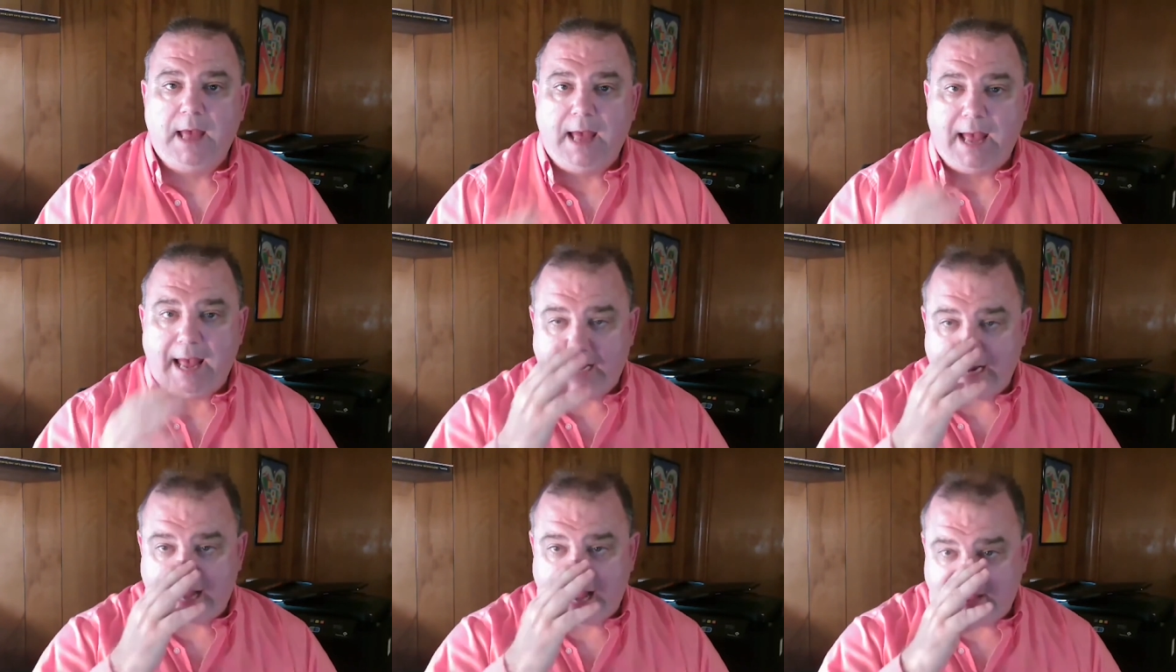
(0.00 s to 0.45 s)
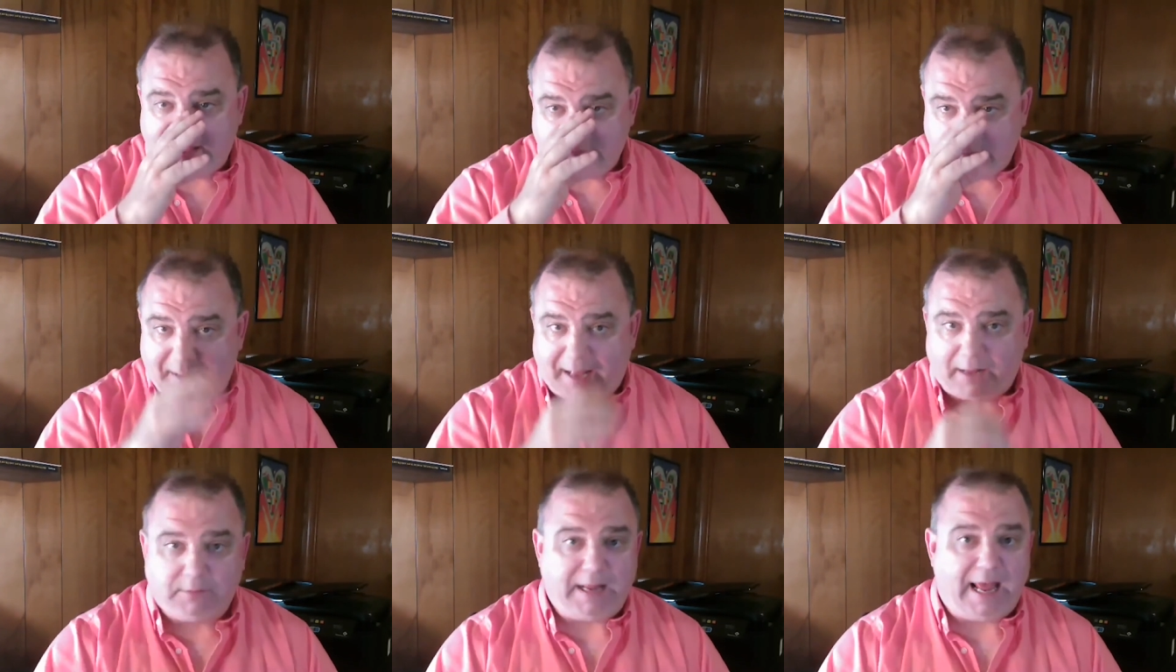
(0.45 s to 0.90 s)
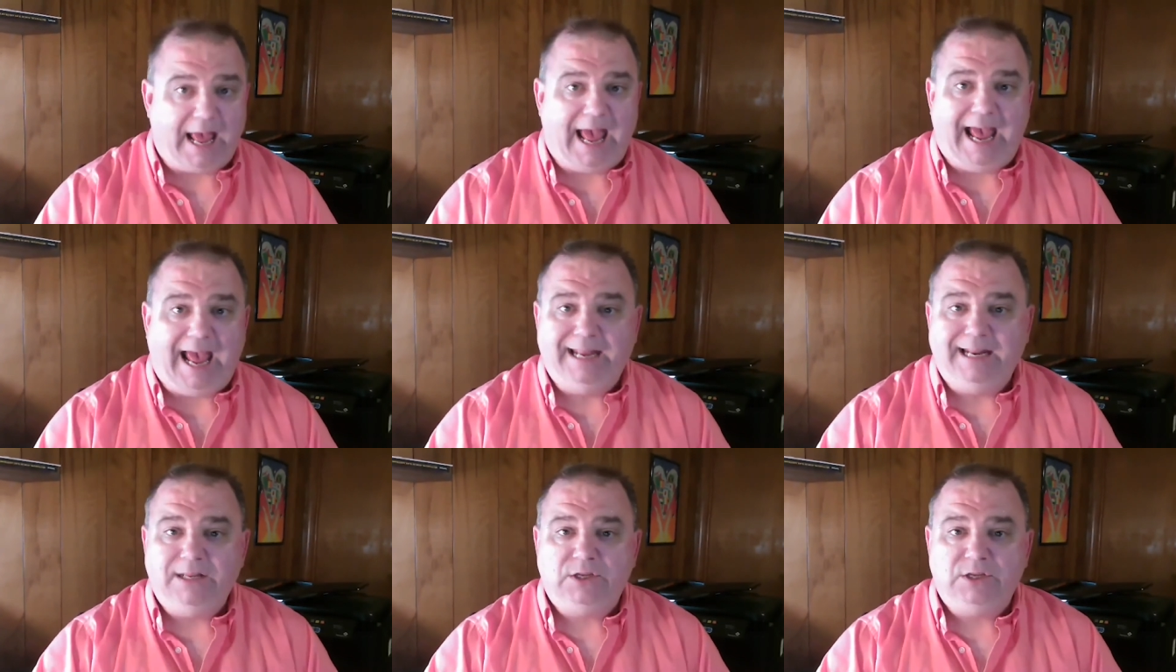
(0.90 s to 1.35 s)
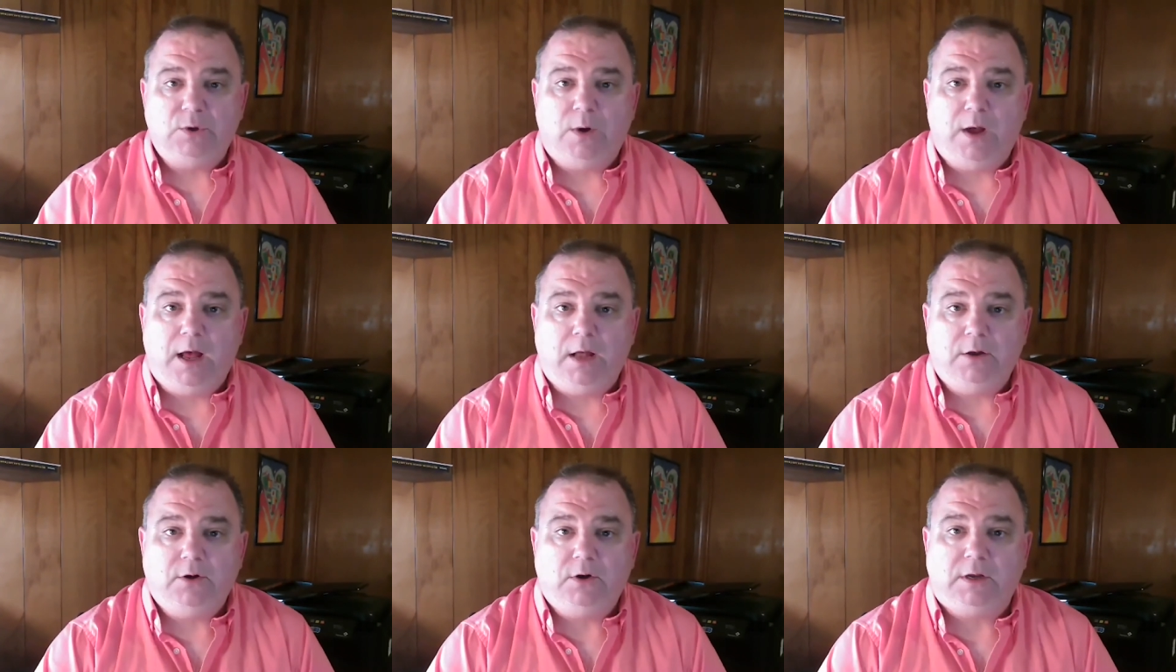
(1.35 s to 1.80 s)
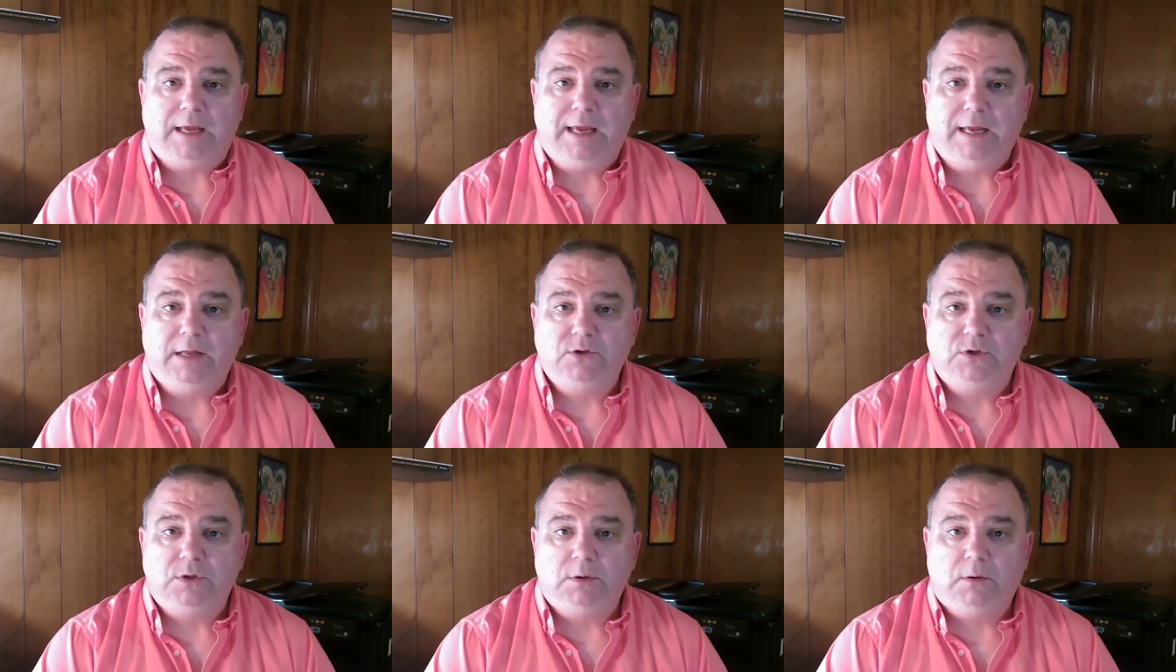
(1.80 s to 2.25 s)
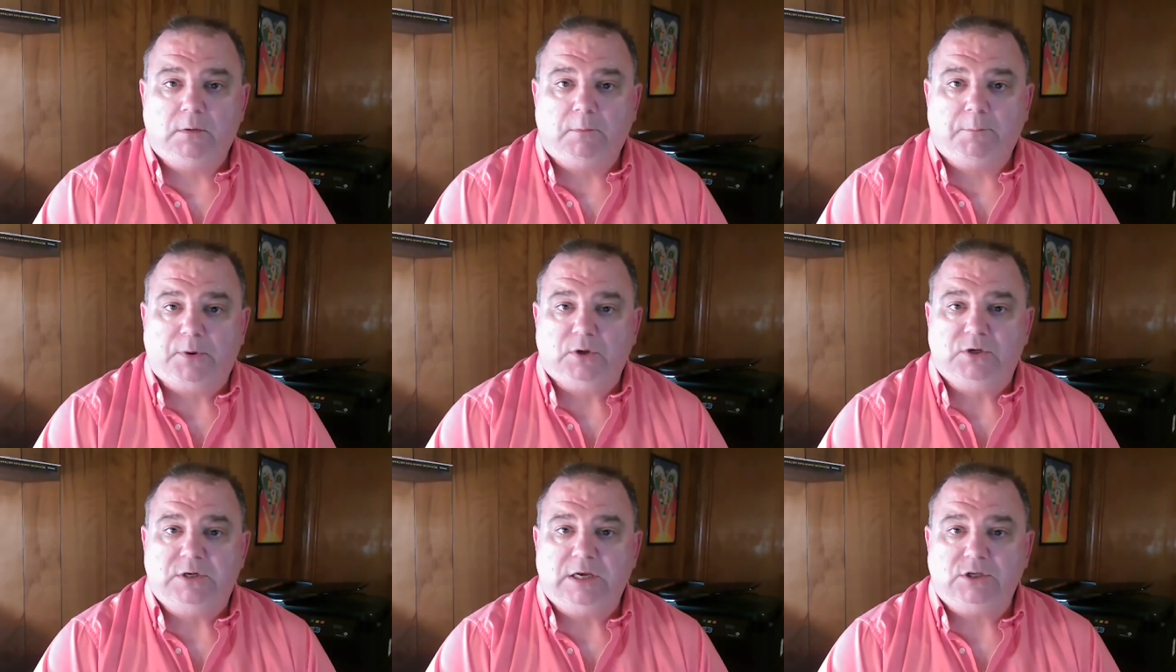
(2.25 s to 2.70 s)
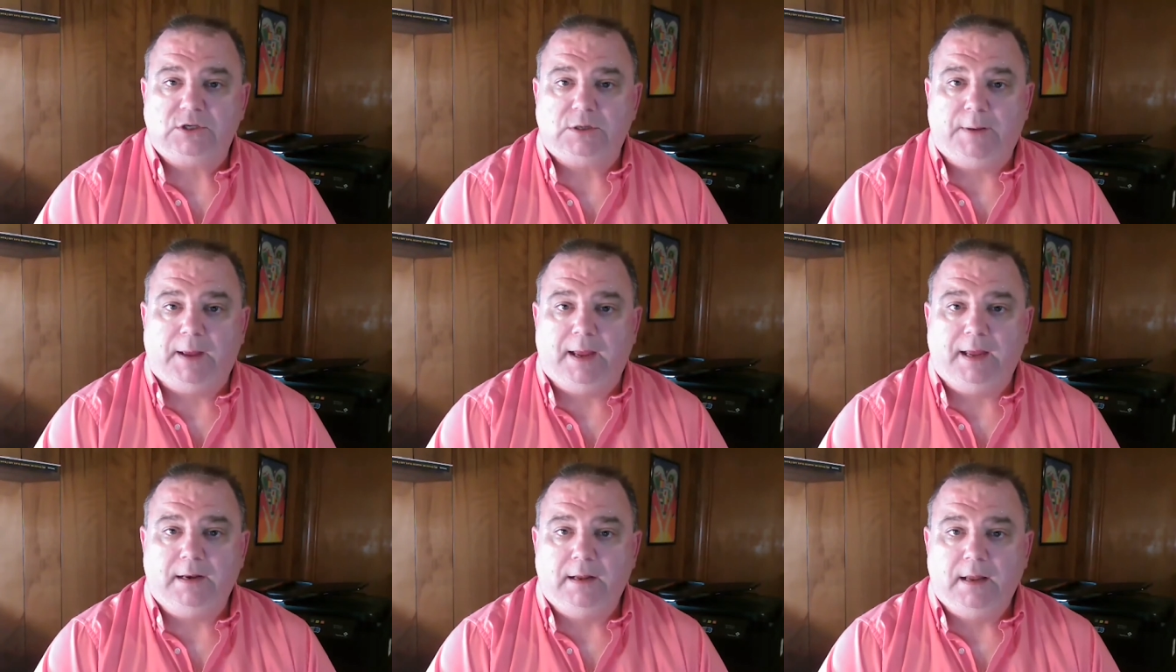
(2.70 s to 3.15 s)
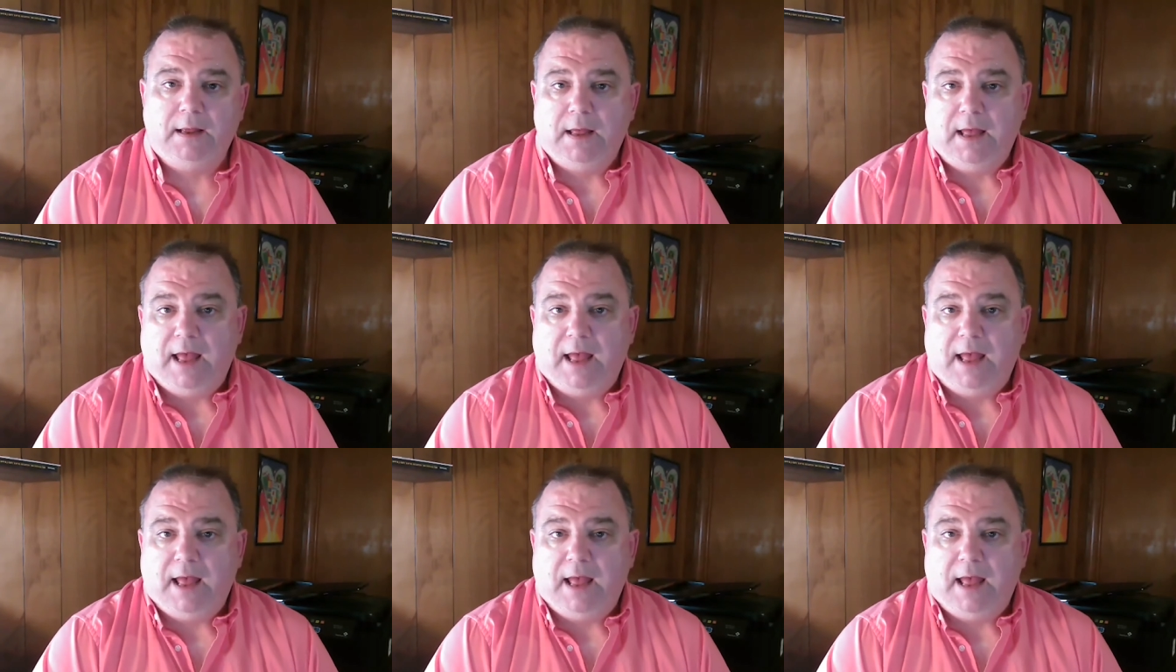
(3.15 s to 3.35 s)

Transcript: And I have about 80 to 100 kids participate,